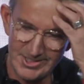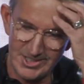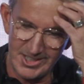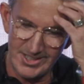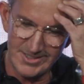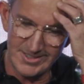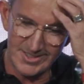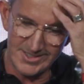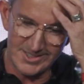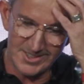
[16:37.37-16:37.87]

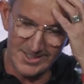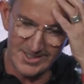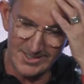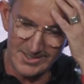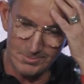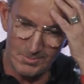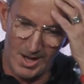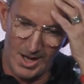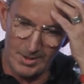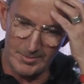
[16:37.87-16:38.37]
Jesus and
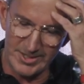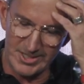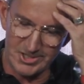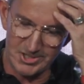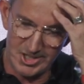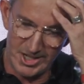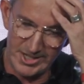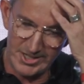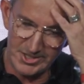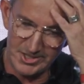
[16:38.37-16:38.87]
his mom
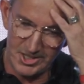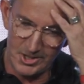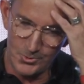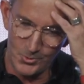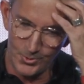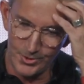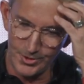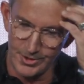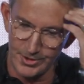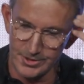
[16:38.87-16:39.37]

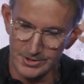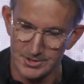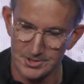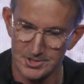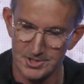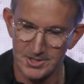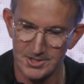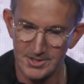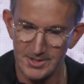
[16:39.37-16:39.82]
exchanging words.